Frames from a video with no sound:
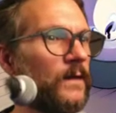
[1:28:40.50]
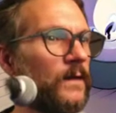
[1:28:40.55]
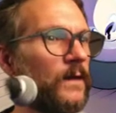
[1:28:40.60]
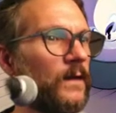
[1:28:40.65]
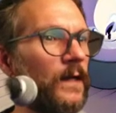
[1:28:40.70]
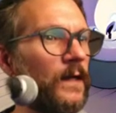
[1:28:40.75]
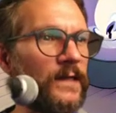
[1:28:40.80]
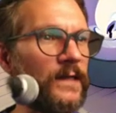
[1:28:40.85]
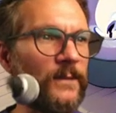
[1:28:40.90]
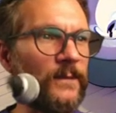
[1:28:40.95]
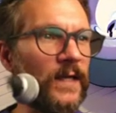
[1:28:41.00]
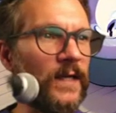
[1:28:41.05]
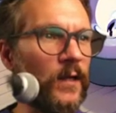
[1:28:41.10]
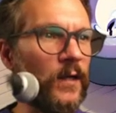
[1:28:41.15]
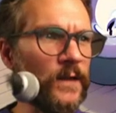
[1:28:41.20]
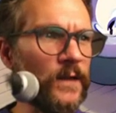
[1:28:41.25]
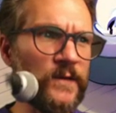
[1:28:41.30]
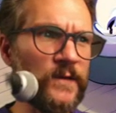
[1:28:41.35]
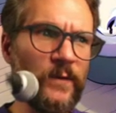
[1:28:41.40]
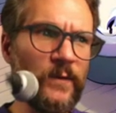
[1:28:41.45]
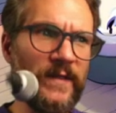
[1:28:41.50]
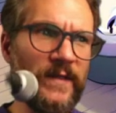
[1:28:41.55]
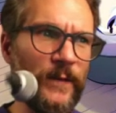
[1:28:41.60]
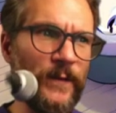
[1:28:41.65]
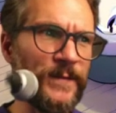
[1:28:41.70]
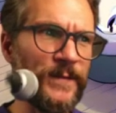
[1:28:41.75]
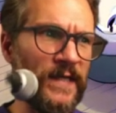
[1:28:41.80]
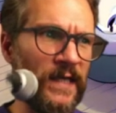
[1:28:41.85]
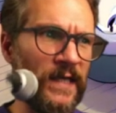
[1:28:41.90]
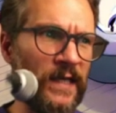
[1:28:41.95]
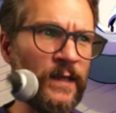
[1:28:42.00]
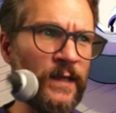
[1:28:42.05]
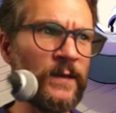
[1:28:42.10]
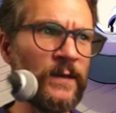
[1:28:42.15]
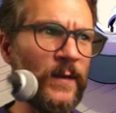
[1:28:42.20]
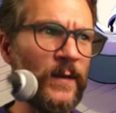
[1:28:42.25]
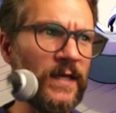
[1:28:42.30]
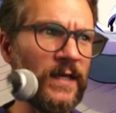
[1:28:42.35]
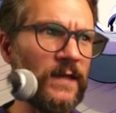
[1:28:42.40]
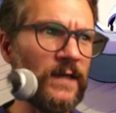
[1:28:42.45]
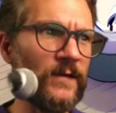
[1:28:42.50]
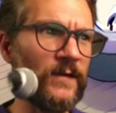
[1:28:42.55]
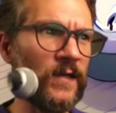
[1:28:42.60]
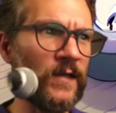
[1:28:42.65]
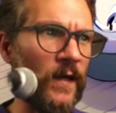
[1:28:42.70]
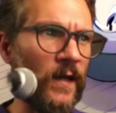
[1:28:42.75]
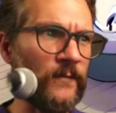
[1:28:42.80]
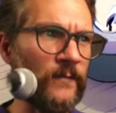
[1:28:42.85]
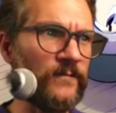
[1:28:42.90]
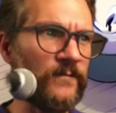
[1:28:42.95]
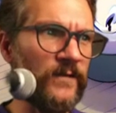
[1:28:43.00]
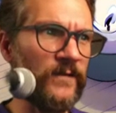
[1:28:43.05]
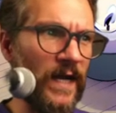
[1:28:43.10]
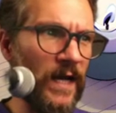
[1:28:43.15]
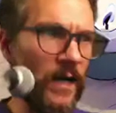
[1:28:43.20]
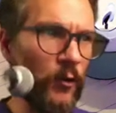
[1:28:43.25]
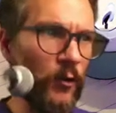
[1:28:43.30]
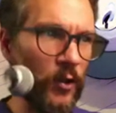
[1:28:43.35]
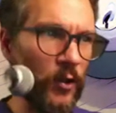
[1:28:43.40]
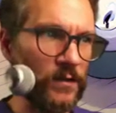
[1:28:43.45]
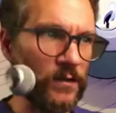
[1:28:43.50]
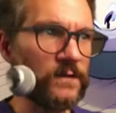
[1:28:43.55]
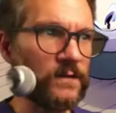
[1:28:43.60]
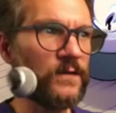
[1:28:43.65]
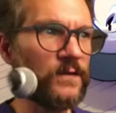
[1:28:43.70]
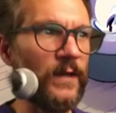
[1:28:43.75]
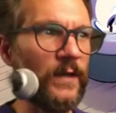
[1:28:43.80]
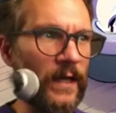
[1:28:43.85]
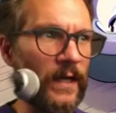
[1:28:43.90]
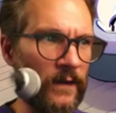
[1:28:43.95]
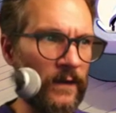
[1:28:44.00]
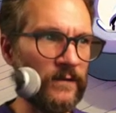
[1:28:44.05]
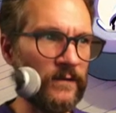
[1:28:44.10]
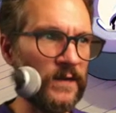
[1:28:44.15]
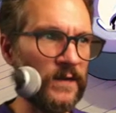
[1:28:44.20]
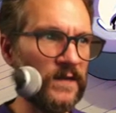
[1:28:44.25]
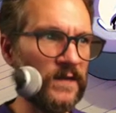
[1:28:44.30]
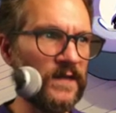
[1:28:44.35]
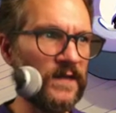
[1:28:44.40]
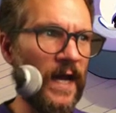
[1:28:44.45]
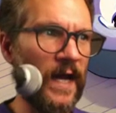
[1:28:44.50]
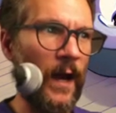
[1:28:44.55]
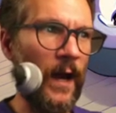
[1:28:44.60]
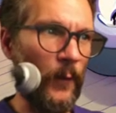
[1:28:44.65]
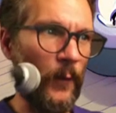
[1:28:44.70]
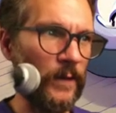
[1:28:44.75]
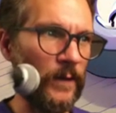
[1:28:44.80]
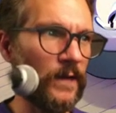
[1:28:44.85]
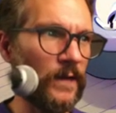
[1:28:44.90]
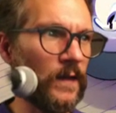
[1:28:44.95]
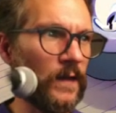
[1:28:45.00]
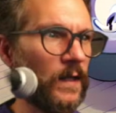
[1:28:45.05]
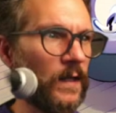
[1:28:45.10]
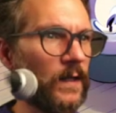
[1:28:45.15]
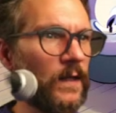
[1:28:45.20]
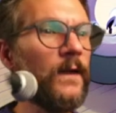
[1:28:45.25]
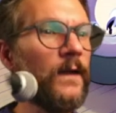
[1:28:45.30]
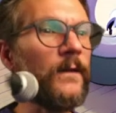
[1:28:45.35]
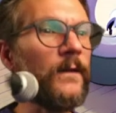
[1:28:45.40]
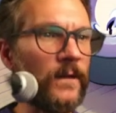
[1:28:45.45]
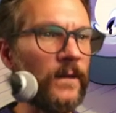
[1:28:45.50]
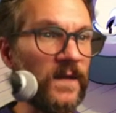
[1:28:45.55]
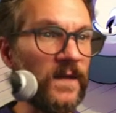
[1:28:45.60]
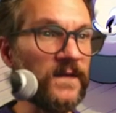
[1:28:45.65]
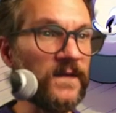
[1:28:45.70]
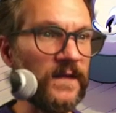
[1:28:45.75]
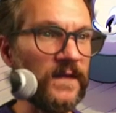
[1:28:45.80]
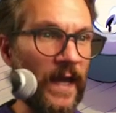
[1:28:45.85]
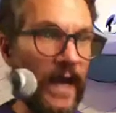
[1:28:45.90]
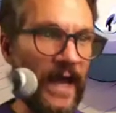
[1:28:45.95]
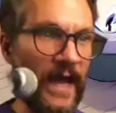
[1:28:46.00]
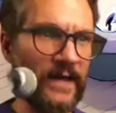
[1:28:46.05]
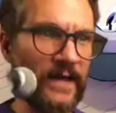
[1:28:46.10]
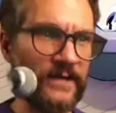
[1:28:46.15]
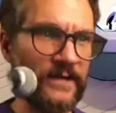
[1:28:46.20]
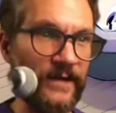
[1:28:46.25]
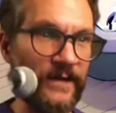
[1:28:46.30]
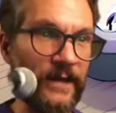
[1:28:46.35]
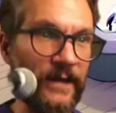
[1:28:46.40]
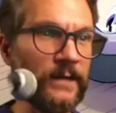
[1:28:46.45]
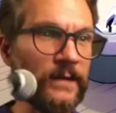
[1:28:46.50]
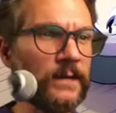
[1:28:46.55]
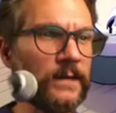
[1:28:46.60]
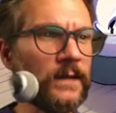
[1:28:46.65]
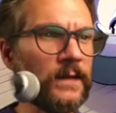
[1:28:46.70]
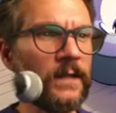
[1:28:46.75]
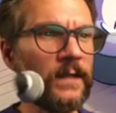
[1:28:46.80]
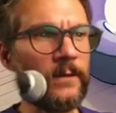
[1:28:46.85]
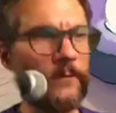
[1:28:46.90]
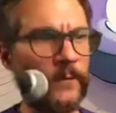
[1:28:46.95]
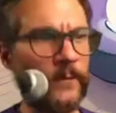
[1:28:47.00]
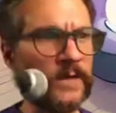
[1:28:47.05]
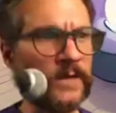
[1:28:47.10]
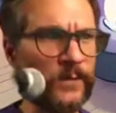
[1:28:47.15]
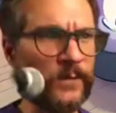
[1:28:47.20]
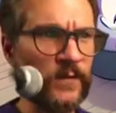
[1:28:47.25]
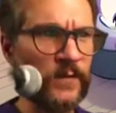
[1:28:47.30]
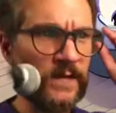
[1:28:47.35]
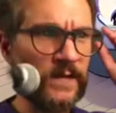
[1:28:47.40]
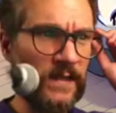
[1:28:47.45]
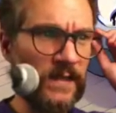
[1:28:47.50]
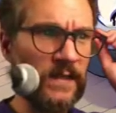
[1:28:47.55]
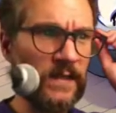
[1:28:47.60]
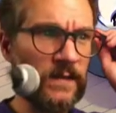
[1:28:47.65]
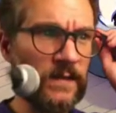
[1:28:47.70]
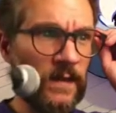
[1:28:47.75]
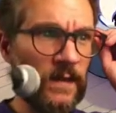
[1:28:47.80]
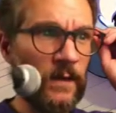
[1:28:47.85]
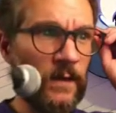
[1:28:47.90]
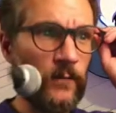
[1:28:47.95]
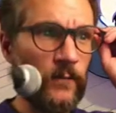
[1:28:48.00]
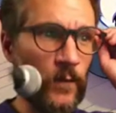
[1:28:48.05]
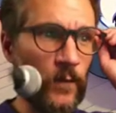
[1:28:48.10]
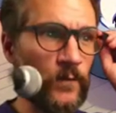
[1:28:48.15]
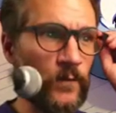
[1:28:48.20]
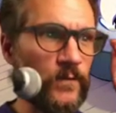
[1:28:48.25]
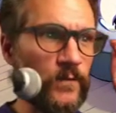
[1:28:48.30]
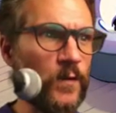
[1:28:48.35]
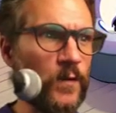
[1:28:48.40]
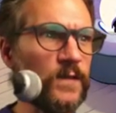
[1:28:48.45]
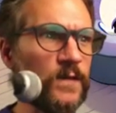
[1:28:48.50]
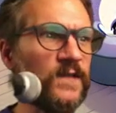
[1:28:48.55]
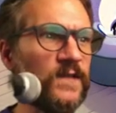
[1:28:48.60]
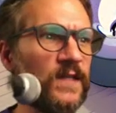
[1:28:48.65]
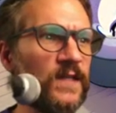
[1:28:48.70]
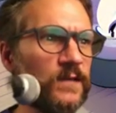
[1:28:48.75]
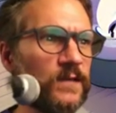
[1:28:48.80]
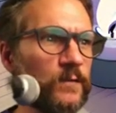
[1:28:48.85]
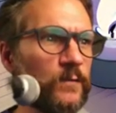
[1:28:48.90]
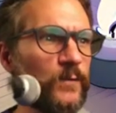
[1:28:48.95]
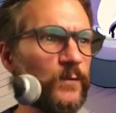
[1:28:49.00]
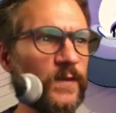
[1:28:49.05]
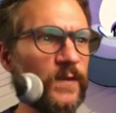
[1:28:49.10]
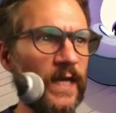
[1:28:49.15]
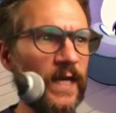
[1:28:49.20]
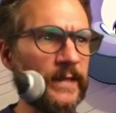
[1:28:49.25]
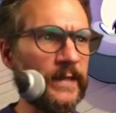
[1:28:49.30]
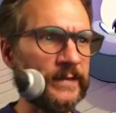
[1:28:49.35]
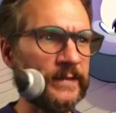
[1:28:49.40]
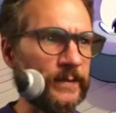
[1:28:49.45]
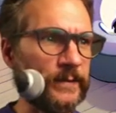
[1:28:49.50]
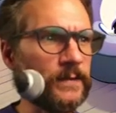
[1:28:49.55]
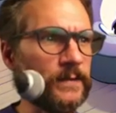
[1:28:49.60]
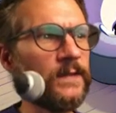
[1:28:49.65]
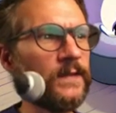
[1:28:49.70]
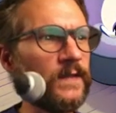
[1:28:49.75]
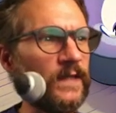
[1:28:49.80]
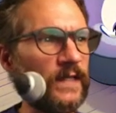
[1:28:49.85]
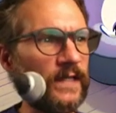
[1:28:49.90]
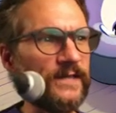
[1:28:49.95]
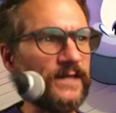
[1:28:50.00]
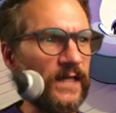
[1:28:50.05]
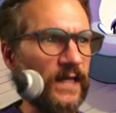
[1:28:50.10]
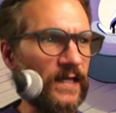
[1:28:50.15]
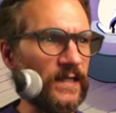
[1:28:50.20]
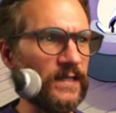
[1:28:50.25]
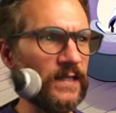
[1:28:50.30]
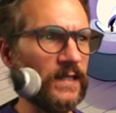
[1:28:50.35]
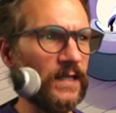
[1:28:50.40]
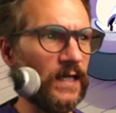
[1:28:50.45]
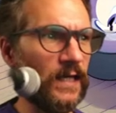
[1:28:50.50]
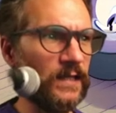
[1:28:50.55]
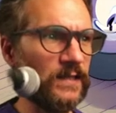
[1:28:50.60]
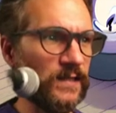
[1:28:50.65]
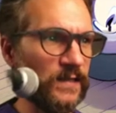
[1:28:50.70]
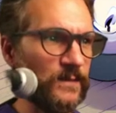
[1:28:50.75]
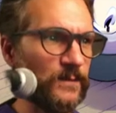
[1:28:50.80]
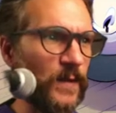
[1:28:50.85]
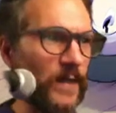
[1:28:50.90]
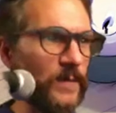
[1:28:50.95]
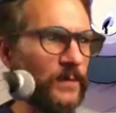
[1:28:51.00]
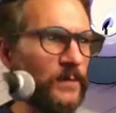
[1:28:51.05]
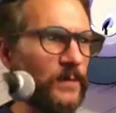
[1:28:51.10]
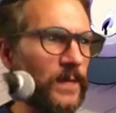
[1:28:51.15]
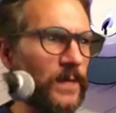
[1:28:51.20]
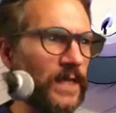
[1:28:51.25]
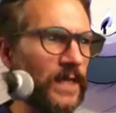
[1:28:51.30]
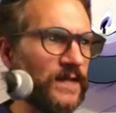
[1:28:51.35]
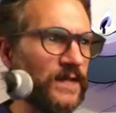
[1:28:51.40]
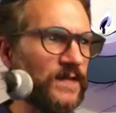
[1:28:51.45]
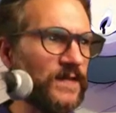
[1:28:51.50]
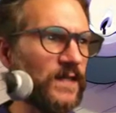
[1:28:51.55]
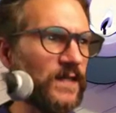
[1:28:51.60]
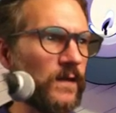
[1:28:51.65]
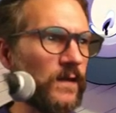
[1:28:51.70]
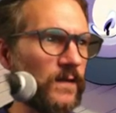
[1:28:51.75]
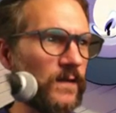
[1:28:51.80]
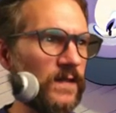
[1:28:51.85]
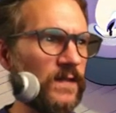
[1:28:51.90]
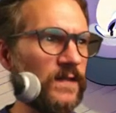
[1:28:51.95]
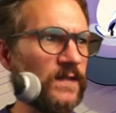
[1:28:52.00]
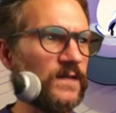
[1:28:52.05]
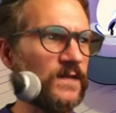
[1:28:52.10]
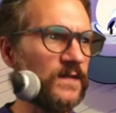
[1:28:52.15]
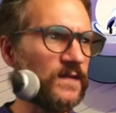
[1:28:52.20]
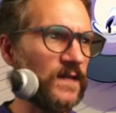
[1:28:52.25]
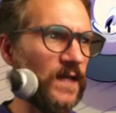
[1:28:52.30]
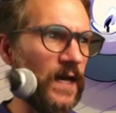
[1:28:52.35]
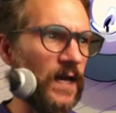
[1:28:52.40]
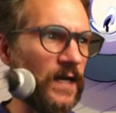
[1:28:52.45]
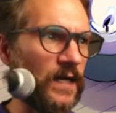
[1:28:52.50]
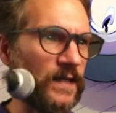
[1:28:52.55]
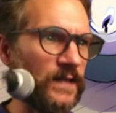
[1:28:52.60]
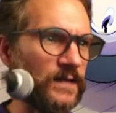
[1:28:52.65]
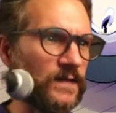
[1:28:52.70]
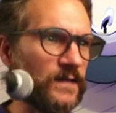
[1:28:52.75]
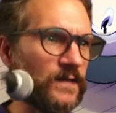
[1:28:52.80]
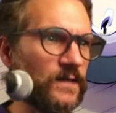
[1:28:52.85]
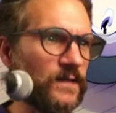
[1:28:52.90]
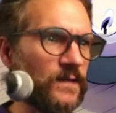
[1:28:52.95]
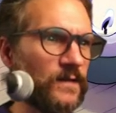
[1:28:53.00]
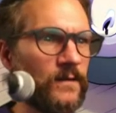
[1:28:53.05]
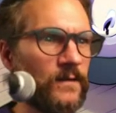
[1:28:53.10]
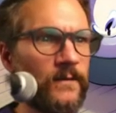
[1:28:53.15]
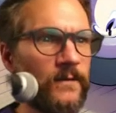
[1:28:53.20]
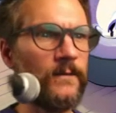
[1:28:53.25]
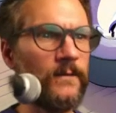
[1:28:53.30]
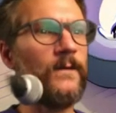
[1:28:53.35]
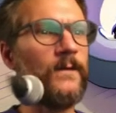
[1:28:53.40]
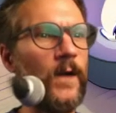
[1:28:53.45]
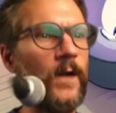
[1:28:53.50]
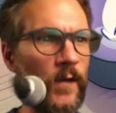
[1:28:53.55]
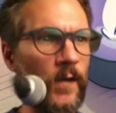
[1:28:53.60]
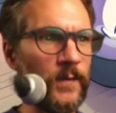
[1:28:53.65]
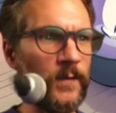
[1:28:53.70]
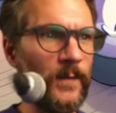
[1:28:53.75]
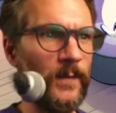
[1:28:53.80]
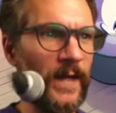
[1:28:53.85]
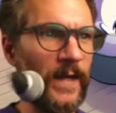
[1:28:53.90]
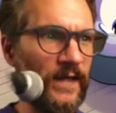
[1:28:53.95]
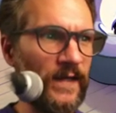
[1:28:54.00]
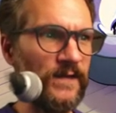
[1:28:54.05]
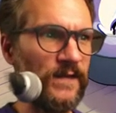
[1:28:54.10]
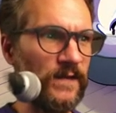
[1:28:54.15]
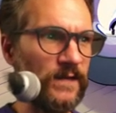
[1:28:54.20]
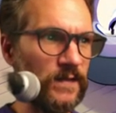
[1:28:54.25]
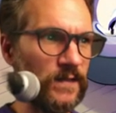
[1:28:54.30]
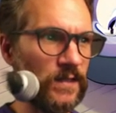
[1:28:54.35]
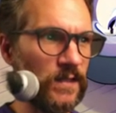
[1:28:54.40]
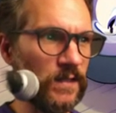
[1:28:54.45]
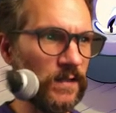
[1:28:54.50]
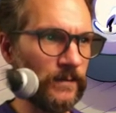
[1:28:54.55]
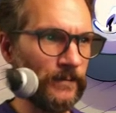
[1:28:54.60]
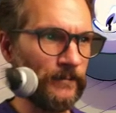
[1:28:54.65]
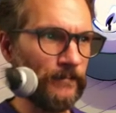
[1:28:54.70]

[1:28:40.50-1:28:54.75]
It may also be obtained by giving a vowel to every sound. This accent, which proceeds from forte to piano, is indicated by placing these signs on a passage.